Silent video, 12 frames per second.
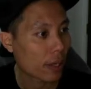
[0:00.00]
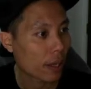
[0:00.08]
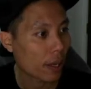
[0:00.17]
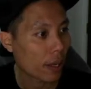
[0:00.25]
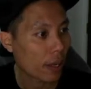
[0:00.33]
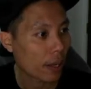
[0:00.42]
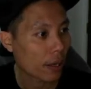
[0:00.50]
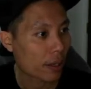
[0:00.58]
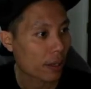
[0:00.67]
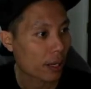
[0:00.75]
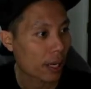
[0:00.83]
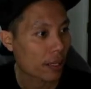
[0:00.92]
and
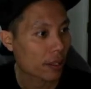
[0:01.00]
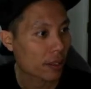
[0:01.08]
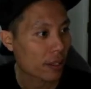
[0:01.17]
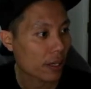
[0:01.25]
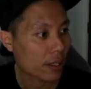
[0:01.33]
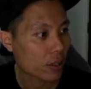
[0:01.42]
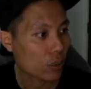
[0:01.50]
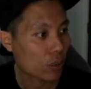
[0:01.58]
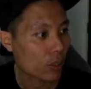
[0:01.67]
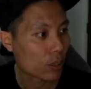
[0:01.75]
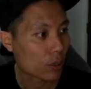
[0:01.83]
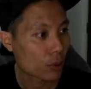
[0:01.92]
an untitled
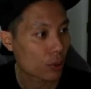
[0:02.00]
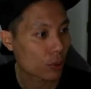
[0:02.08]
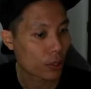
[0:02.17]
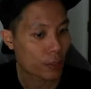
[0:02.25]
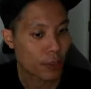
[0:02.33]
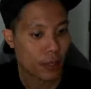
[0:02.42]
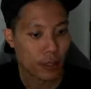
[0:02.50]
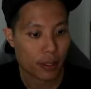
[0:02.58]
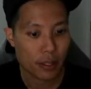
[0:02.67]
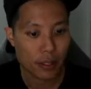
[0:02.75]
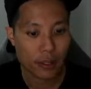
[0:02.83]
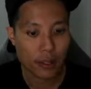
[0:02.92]
window should
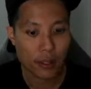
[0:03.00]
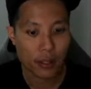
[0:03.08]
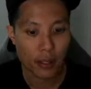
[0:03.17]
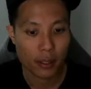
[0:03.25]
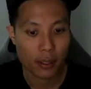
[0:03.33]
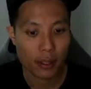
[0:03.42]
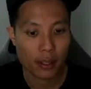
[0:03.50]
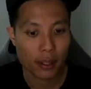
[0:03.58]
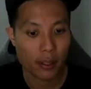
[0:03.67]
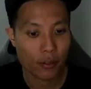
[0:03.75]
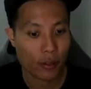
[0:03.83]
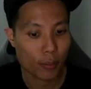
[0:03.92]
appear.
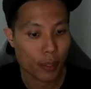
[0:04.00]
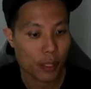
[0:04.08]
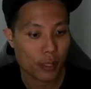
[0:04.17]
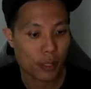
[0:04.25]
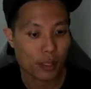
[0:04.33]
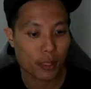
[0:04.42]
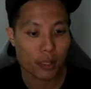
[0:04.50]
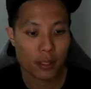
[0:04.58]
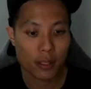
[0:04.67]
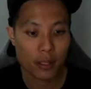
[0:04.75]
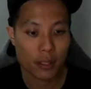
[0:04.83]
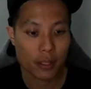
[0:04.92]
From here
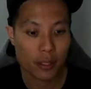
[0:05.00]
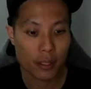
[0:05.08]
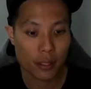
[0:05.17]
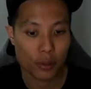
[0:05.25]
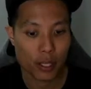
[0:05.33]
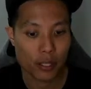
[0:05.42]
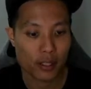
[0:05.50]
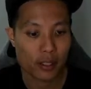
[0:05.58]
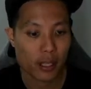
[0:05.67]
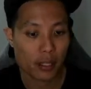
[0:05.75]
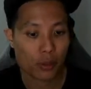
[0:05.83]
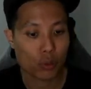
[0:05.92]
you can
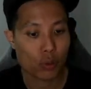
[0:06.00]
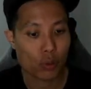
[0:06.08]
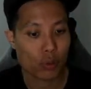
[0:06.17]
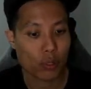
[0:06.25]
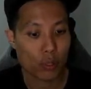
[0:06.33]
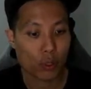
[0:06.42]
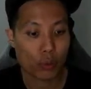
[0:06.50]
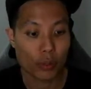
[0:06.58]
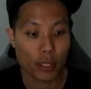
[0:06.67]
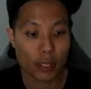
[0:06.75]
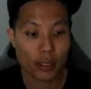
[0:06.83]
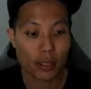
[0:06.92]
start to do the
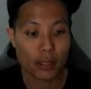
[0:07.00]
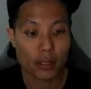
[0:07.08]
coding